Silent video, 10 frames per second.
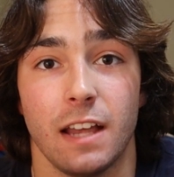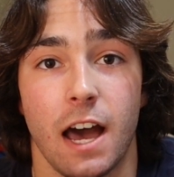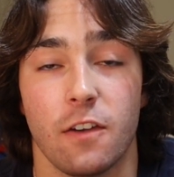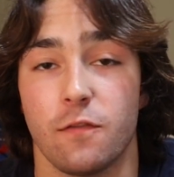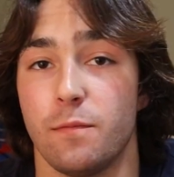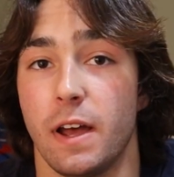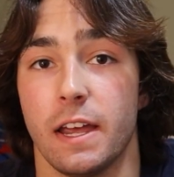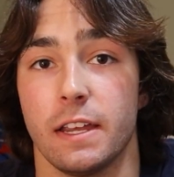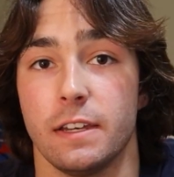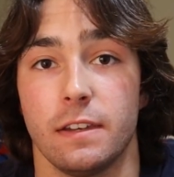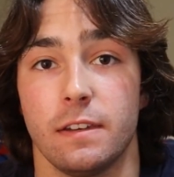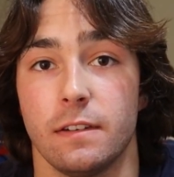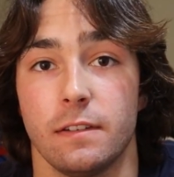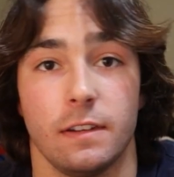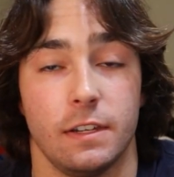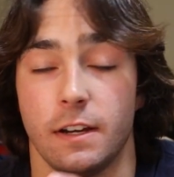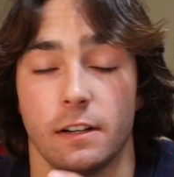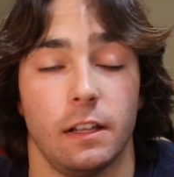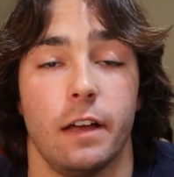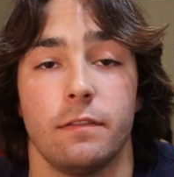out of my
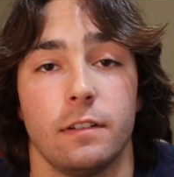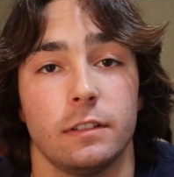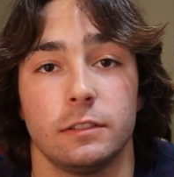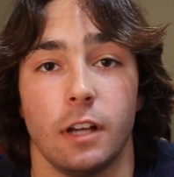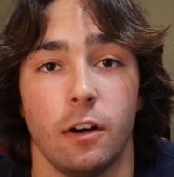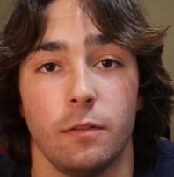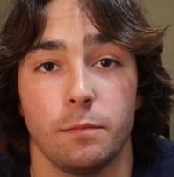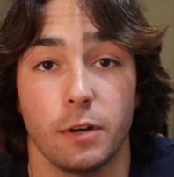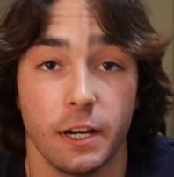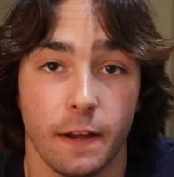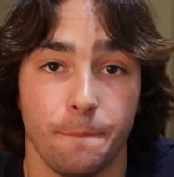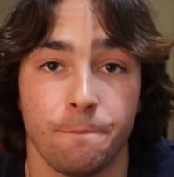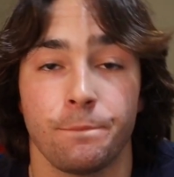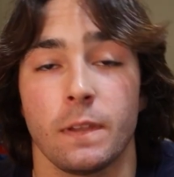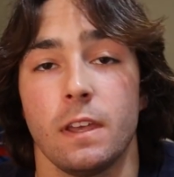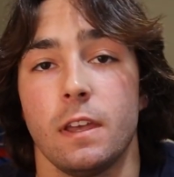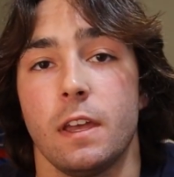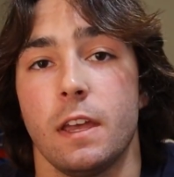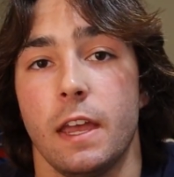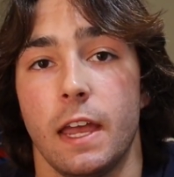entire life. So pretty good.
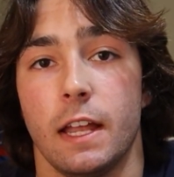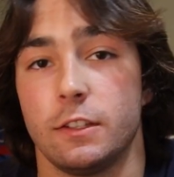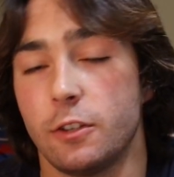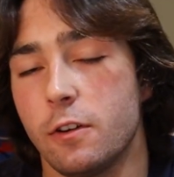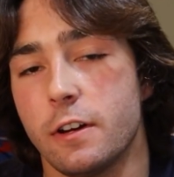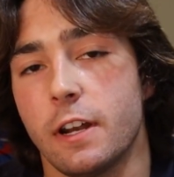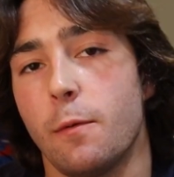And so good, I